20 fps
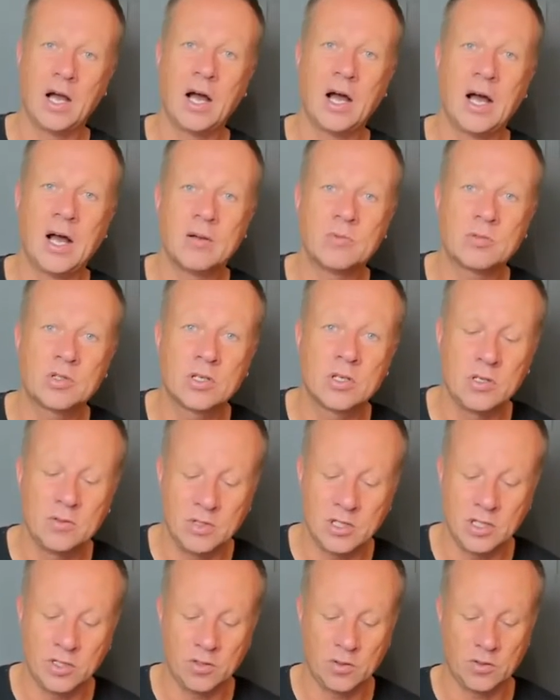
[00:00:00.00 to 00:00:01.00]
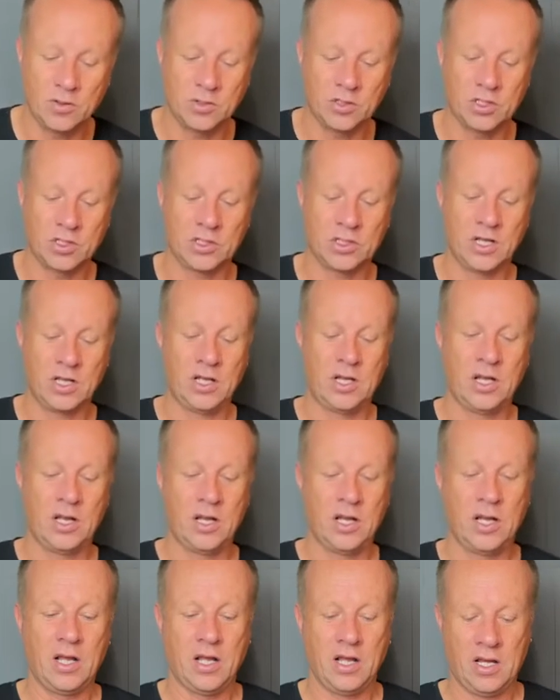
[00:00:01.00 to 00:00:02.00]
Absolutely gorgeous.
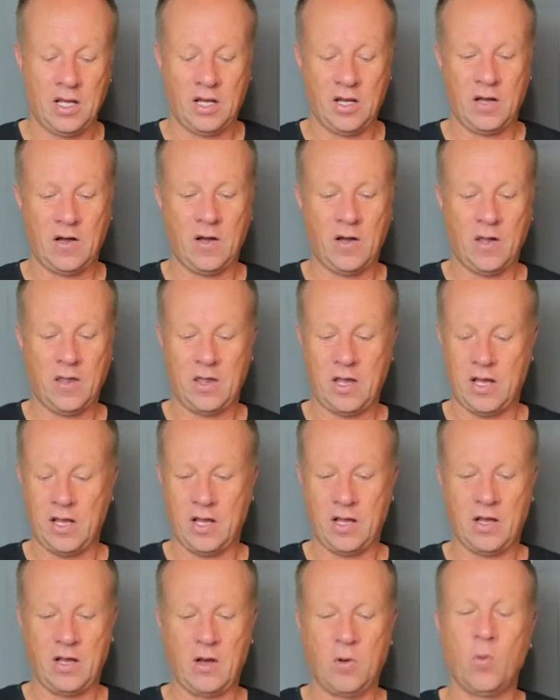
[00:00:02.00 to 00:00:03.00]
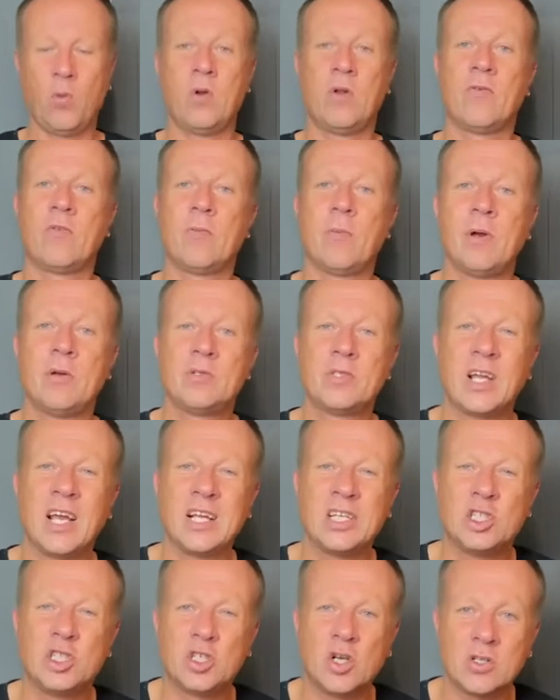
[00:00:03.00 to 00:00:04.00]
I think one of the most
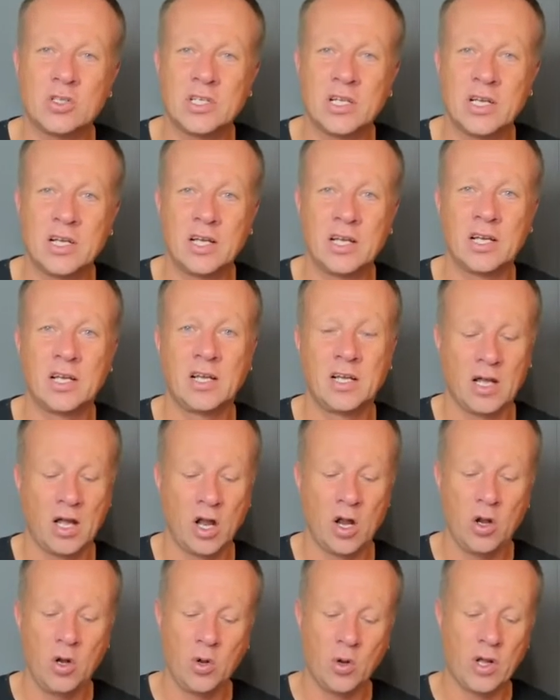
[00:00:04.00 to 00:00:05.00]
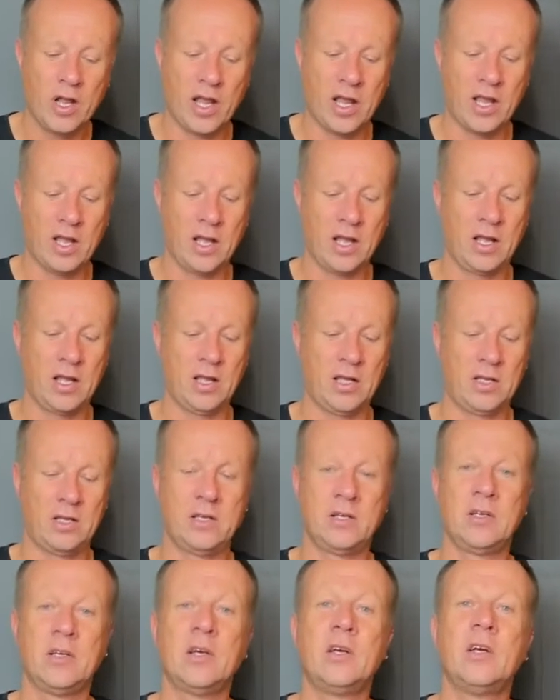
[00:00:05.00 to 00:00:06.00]
exotic looking
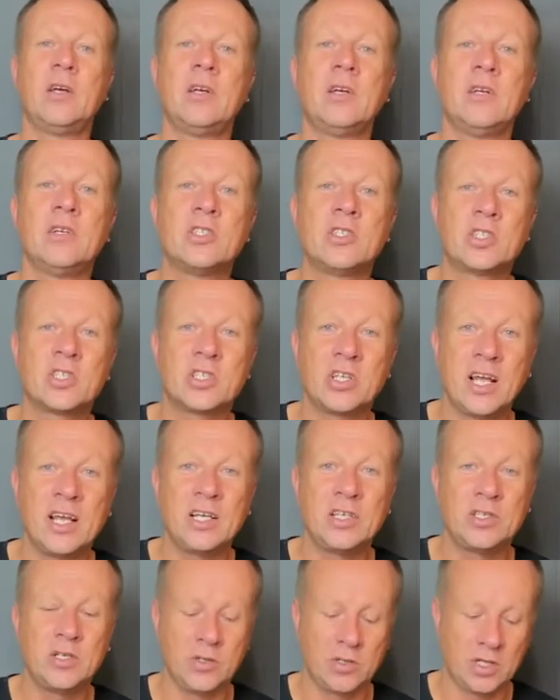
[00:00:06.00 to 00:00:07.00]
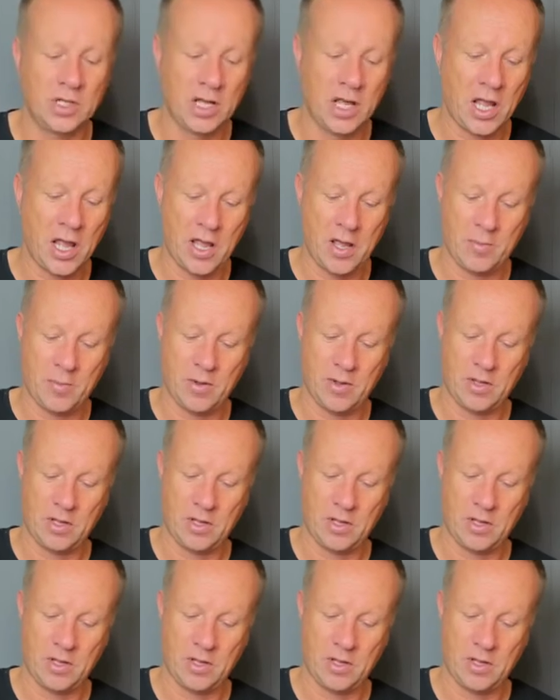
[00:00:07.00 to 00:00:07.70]
snakes you can keep